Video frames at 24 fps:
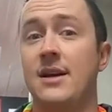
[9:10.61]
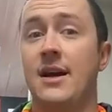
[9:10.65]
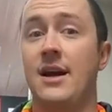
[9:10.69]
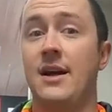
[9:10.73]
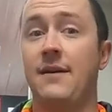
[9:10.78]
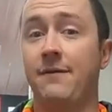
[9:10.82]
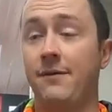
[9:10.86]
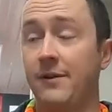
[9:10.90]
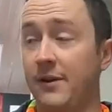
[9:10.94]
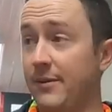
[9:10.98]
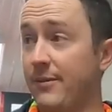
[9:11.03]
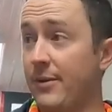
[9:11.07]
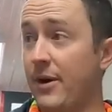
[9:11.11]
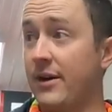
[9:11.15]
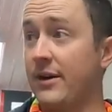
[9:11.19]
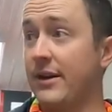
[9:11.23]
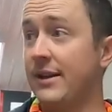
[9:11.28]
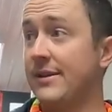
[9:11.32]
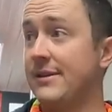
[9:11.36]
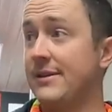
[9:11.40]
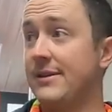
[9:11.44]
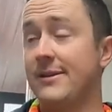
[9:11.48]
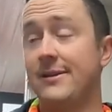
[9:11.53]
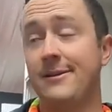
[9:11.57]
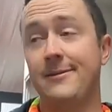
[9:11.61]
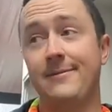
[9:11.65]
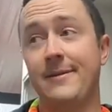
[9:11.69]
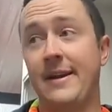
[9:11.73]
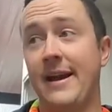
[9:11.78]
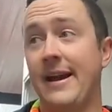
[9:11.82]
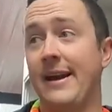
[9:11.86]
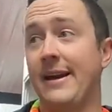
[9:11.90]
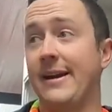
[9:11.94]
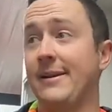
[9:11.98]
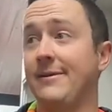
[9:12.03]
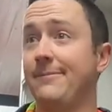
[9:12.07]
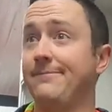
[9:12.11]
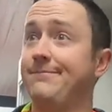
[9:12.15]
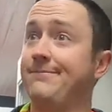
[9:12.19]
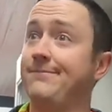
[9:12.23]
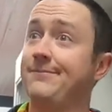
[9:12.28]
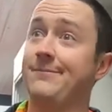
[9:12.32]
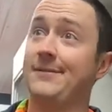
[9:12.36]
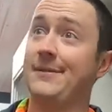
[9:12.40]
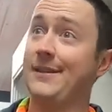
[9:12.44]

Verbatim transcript: at flea markets, and